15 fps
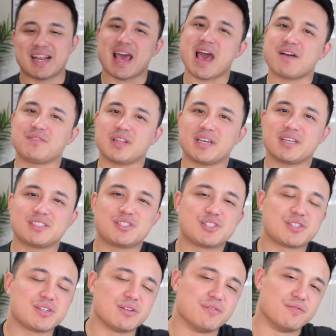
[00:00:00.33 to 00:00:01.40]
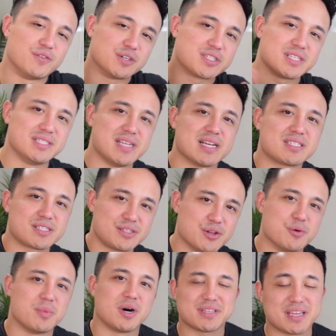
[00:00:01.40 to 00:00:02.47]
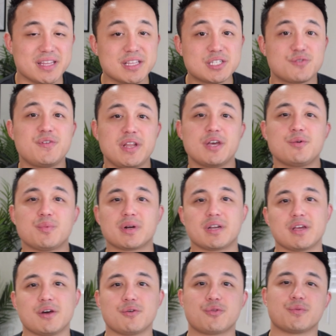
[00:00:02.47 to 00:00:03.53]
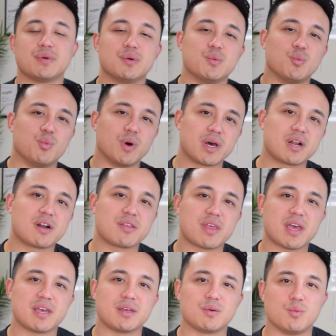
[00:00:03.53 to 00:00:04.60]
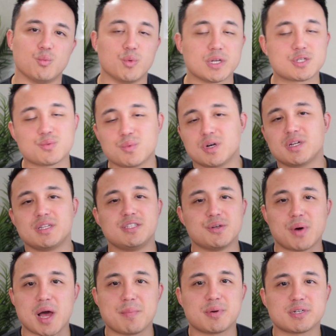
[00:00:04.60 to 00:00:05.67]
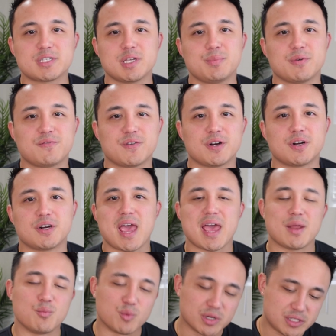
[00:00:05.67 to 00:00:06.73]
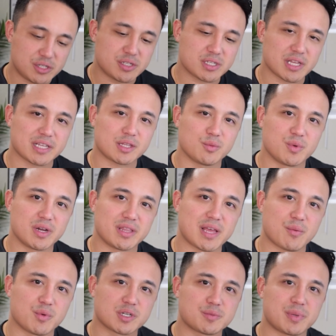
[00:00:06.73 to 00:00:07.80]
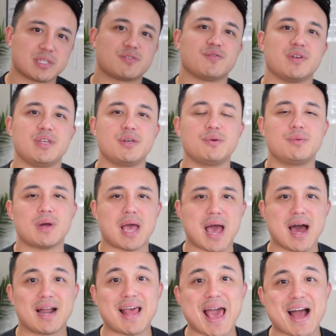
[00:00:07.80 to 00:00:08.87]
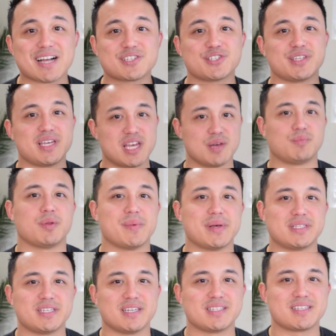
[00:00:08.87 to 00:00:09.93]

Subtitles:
Avalanche versus Debt Snowball. In this video, we're going to go through what are they, which one do I personally prefer, and once you select the one that works best for you, how to actually implement it.